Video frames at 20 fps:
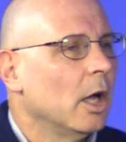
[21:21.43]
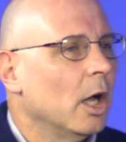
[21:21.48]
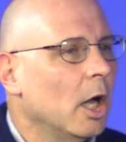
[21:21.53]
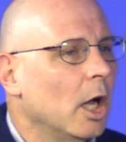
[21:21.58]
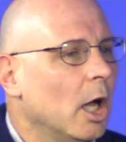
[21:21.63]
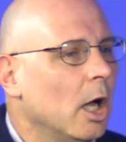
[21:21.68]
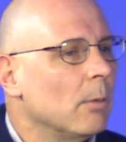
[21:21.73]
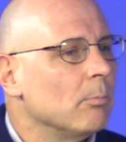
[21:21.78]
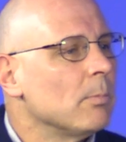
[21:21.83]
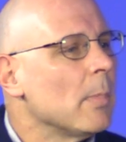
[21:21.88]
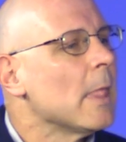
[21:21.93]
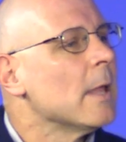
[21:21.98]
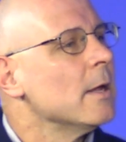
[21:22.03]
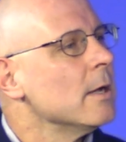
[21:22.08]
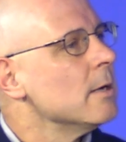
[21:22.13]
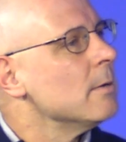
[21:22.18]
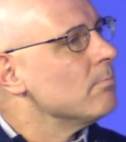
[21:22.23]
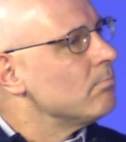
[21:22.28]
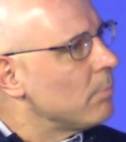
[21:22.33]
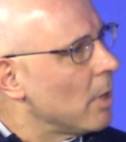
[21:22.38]
Um,
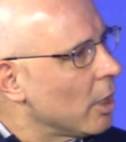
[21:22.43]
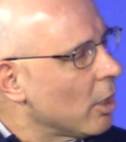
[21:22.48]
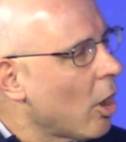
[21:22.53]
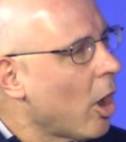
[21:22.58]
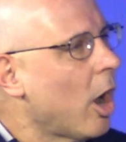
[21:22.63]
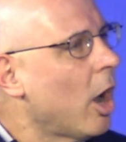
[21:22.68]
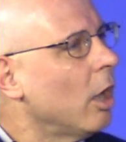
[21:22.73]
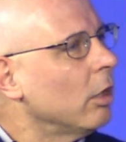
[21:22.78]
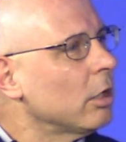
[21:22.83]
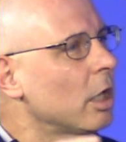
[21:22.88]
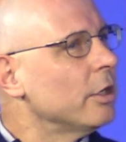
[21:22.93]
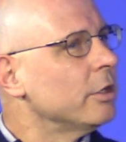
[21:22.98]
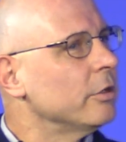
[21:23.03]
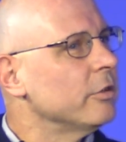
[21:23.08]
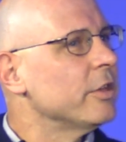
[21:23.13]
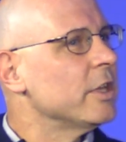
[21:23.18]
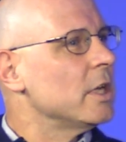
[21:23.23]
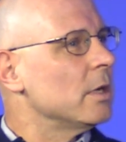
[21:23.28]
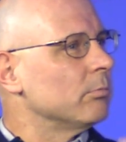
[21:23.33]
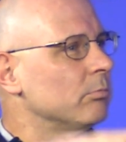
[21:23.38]
but all
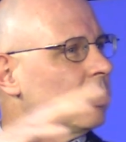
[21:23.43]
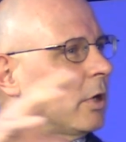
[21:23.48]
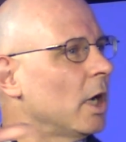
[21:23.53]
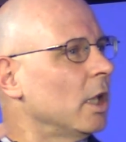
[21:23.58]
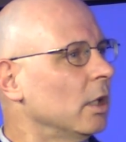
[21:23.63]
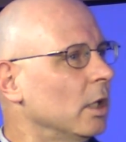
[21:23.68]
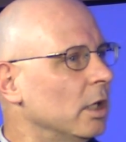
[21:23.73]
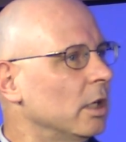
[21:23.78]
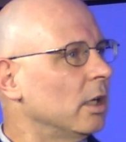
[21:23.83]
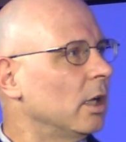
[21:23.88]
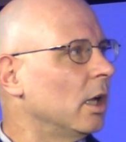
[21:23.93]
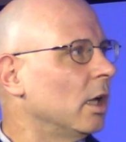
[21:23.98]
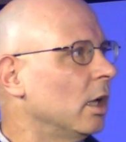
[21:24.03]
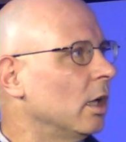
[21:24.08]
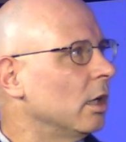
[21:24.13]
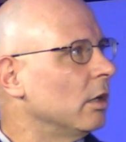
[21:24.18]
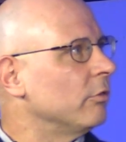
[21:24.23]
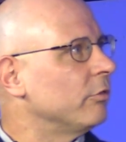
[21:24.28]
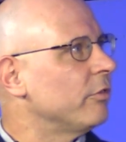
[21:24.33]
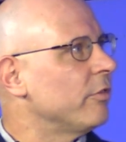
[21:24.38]
under the umbrella
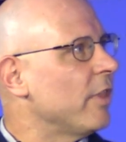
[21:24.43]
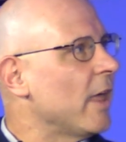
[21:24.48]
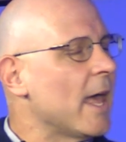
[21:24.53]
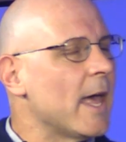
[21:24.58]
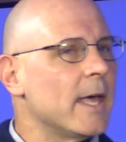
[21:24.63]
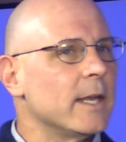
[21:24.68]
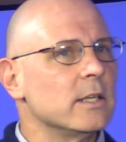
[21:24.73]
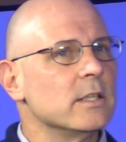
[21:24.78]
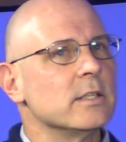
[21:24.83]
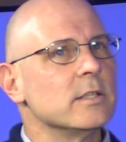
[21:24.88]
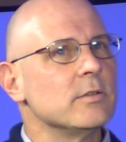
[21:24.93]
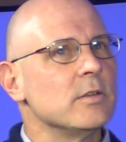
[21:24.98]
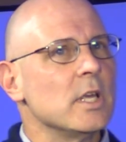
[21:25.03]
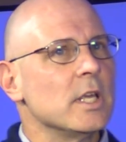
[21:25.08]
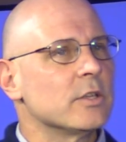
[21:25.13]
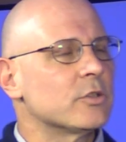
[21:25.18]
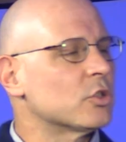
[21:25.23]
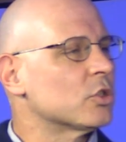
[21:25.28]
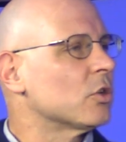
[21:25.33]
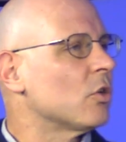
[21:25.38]
of that
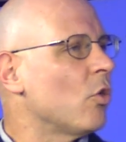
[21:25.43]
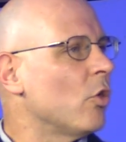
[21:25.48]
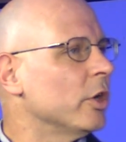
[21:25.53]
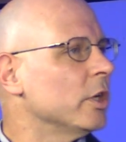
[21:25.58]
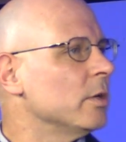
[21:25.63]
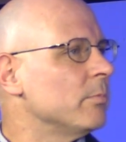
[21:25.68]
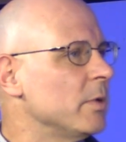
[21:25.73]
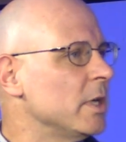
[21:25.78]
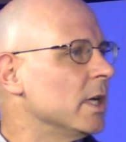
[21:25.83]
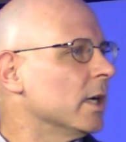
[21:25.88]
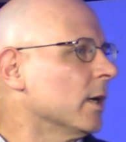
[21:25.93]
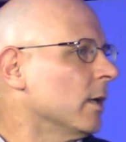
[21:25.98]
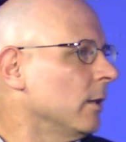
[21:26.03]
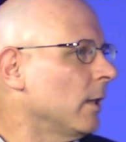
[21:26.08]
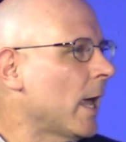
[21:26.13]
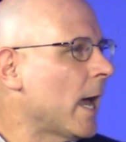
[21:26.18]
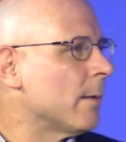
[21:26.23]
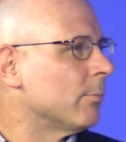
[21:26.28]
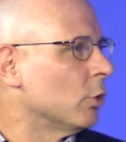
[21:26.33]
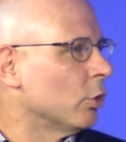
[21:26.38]
it's going to be a
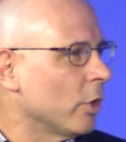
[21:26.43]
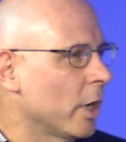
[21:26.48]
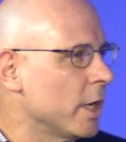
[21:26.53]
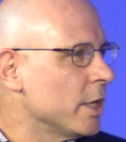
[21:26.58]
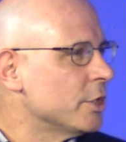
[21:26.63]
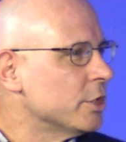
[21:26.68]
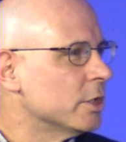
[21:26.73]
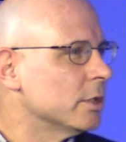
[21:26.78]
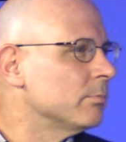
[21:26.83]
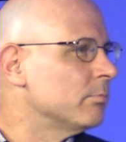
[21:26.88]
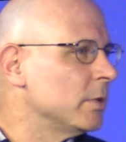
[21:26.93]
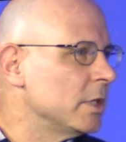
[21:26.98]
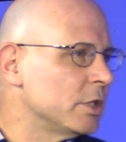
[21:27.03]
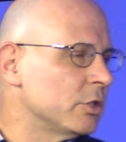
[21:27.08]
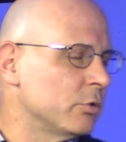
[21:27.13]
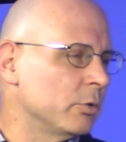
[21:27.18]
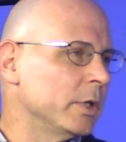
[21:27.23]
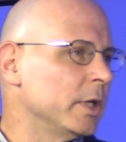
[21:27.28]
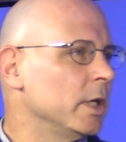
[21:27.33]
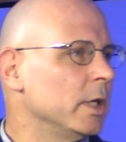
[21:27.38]
collaboration
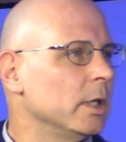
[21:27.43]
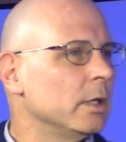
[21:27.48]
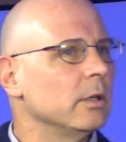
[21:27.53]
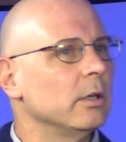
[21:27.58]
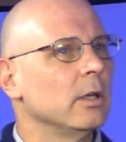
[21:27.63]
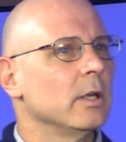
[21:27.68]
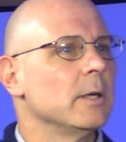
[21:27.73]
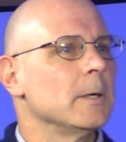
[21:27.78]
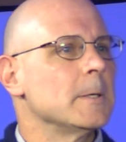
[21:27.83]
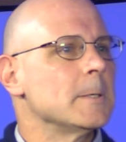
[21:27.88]
between